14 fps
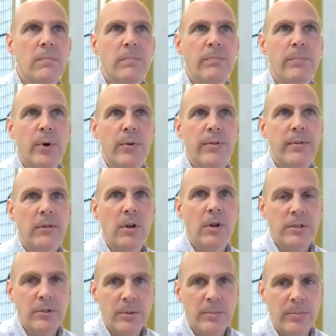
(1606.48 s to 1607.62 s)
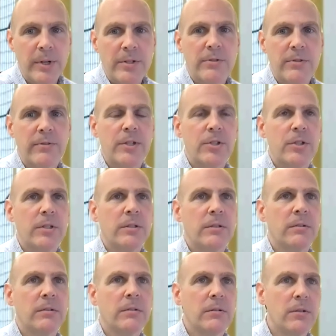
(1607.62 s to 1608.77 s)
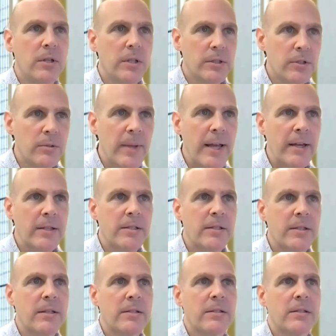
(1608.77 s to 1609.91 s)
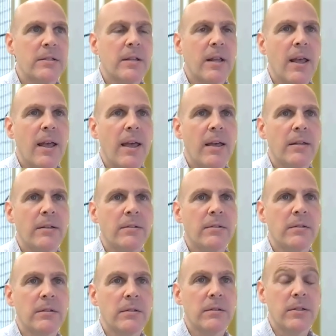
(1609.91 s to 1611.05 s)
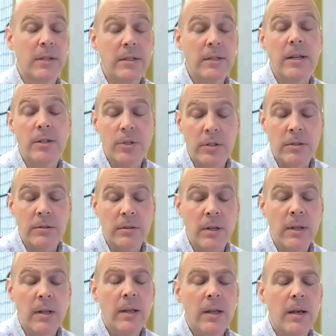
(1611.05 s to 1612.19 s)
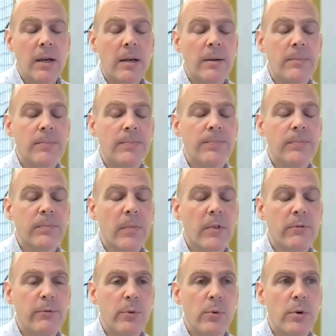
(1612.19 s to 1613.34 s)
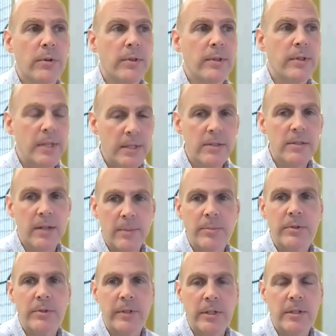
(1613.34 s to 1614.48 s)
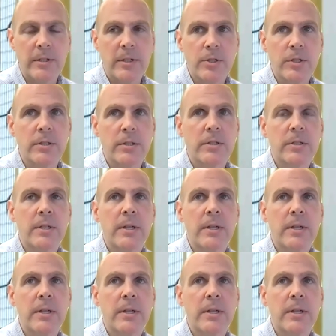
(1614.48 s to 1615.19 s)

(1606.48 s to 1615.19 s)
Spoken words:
both long-term preservation, long-term access, and citation for these types of uneditions.